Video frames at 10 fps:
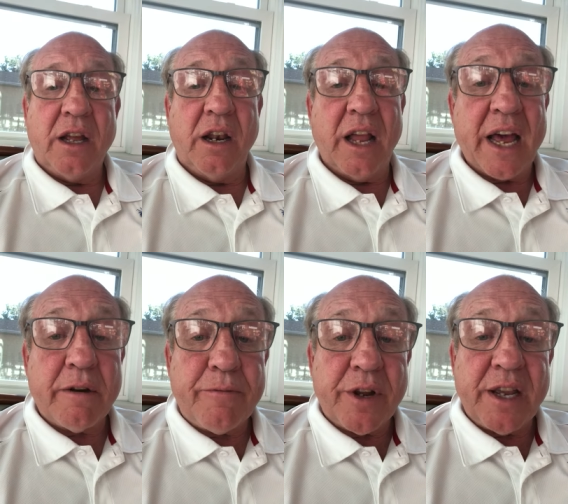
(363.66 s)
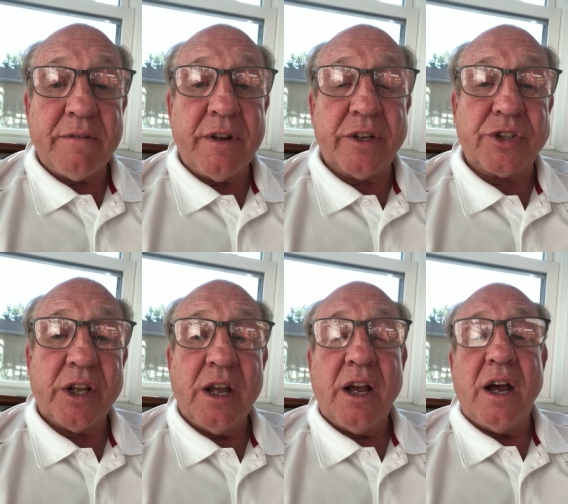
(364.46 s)
a lot of forgiveness,
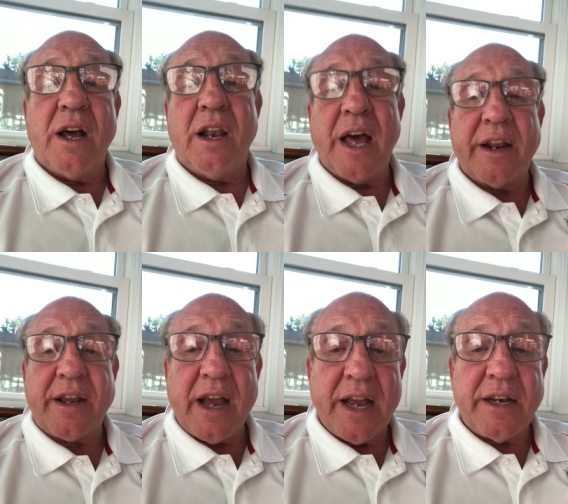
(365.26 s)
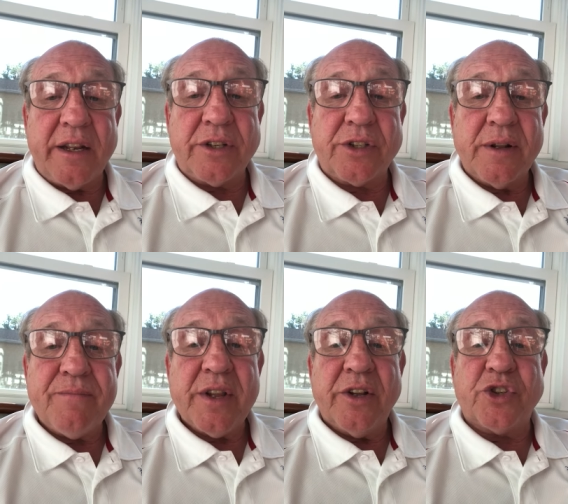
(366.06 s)
a lot of kindness.
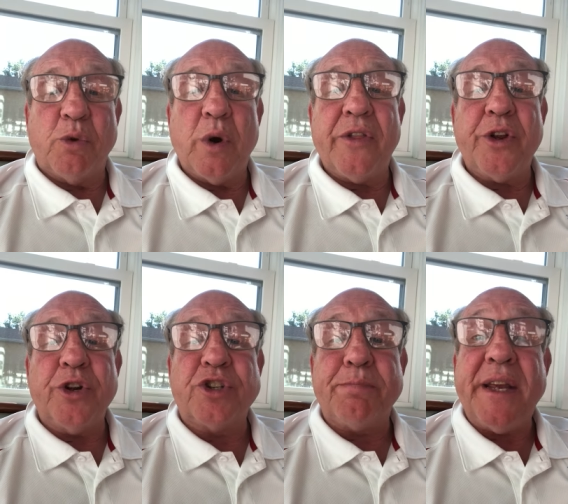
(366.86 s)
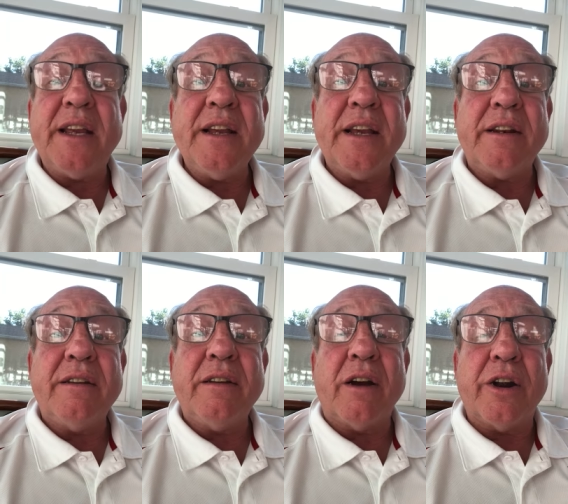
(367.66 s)
So whether you're speaking it
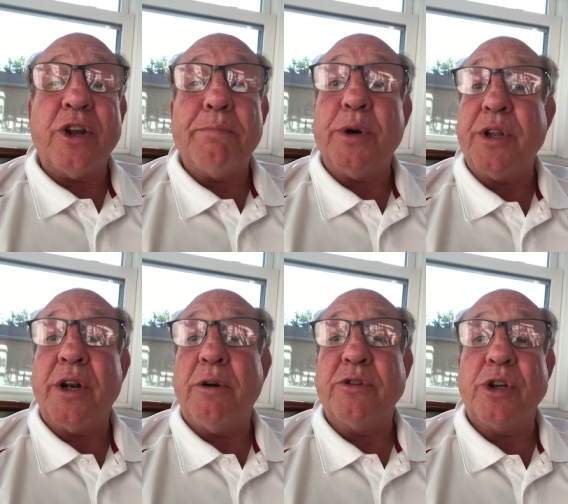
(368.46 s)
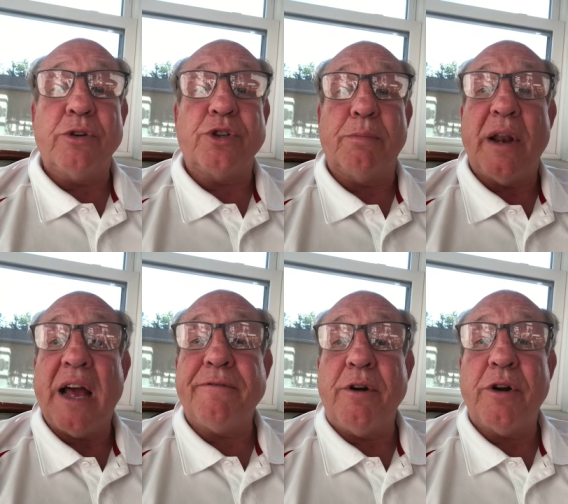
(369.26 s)
are you putting it on social
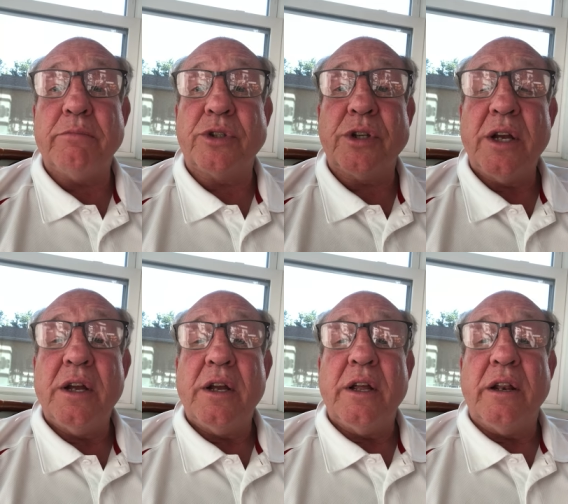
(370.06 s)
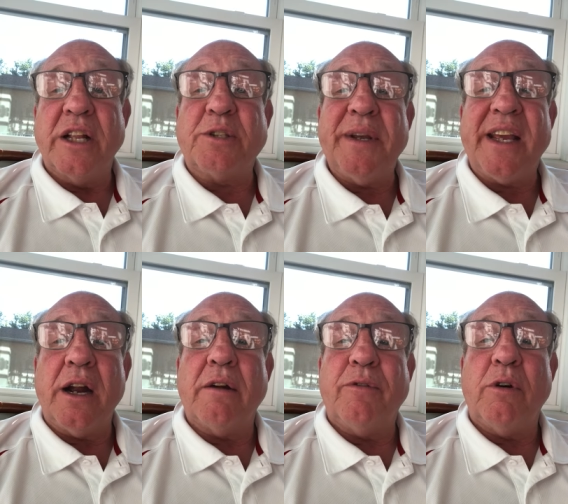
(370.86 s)
platforms? Let's be
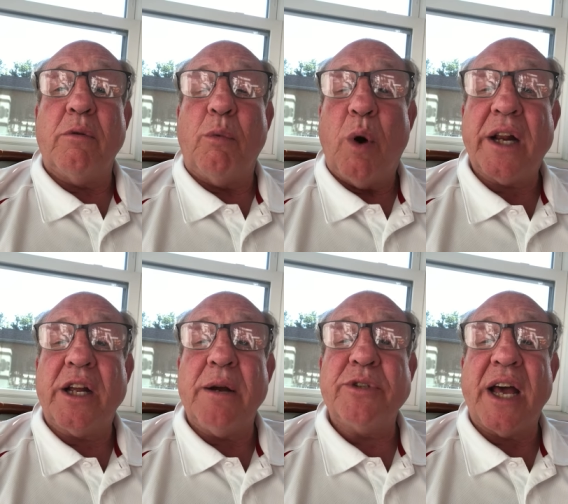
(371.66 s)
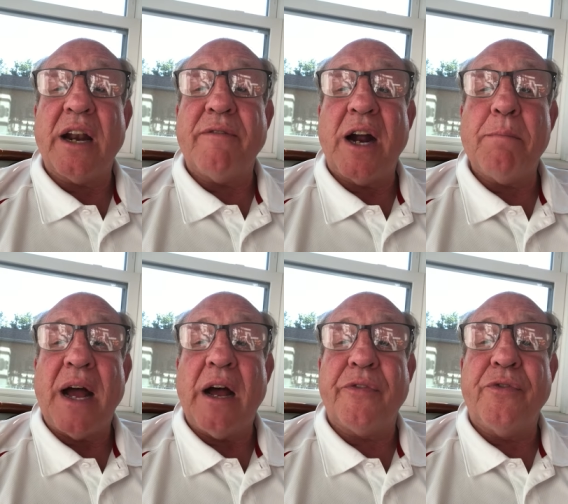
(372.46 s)
careful what comes out of our
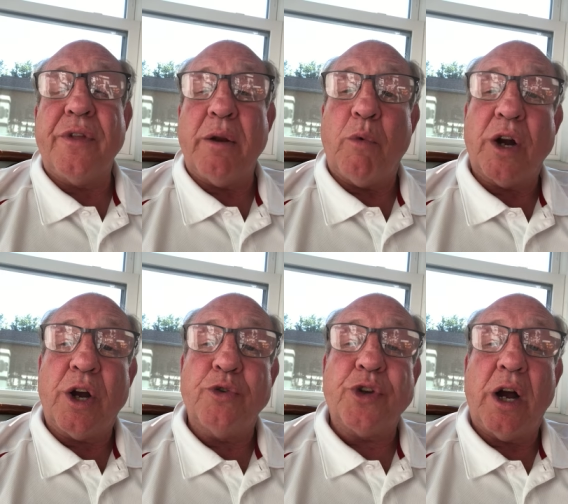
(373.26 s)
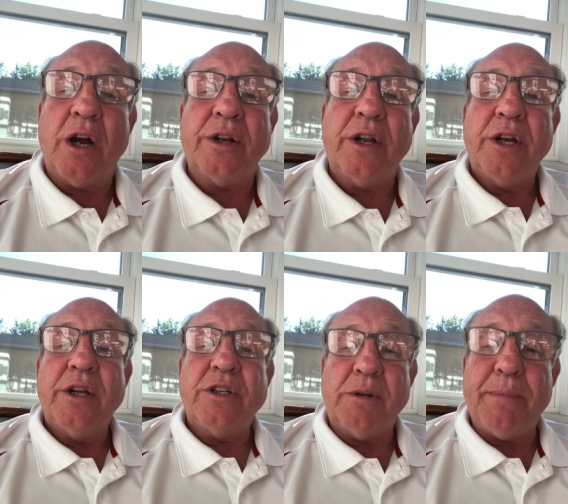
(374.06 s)
mouth and what goes on
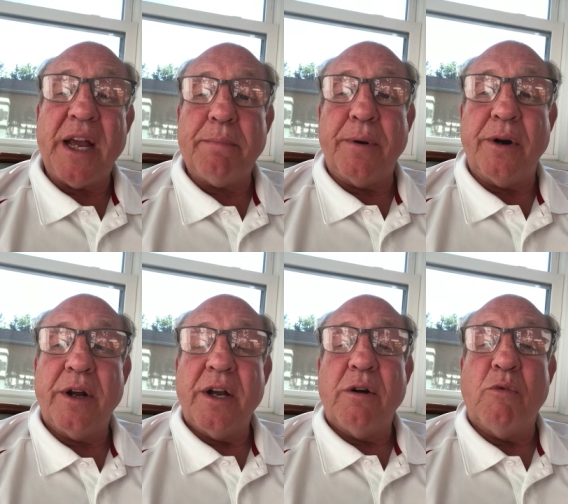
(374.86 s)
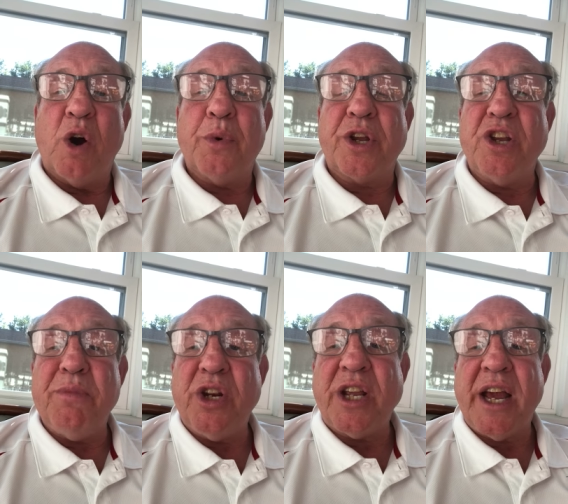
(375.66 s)
to paper, what we're
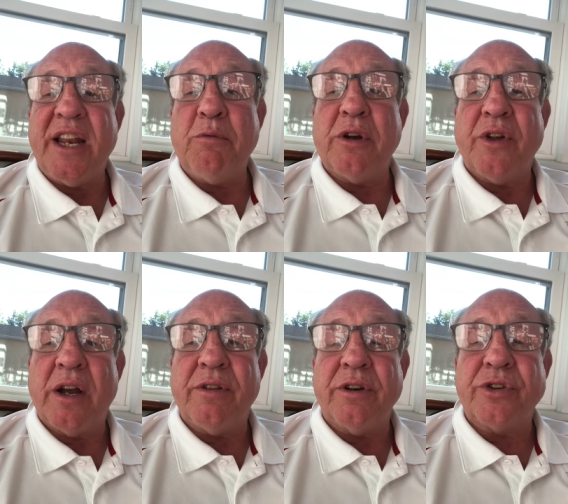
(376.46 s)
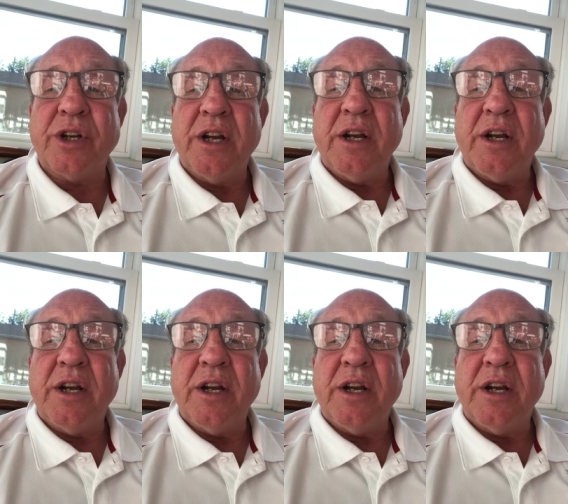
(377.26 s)
communicating with others,